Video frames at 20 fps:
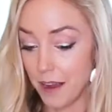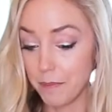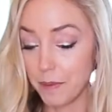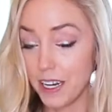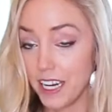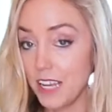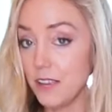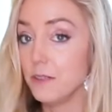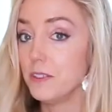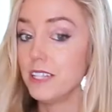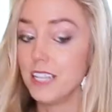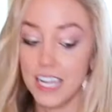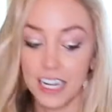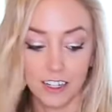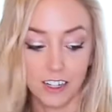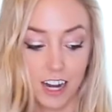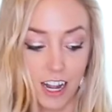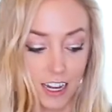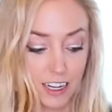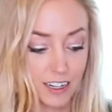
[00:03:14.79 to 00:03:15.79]
I'm going to use later
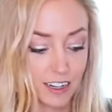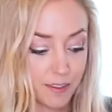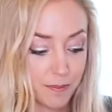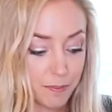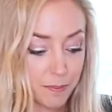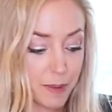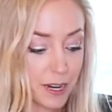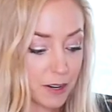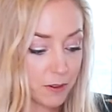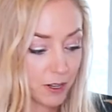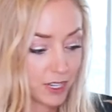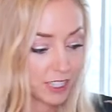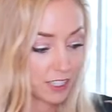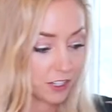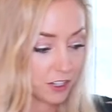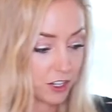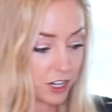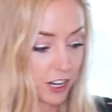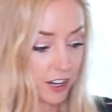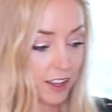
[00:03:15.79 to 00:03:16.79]
on, but I wanted to
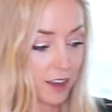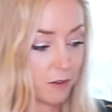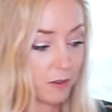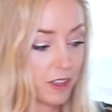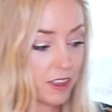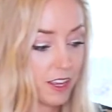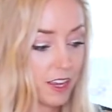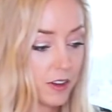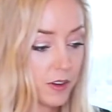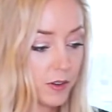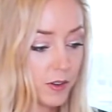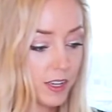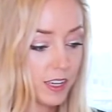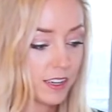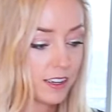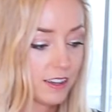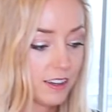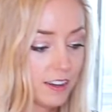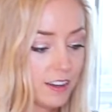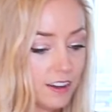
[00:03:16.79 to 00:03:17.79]
share that with you
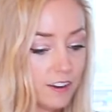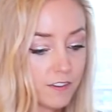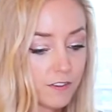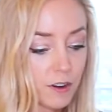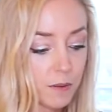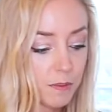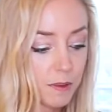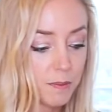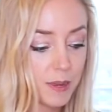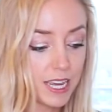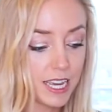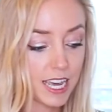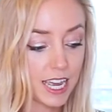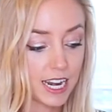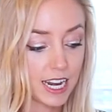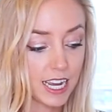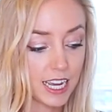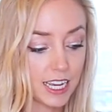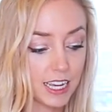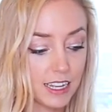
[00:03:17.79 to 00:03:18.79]
from the
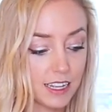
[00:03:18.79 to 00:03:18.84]
beginning.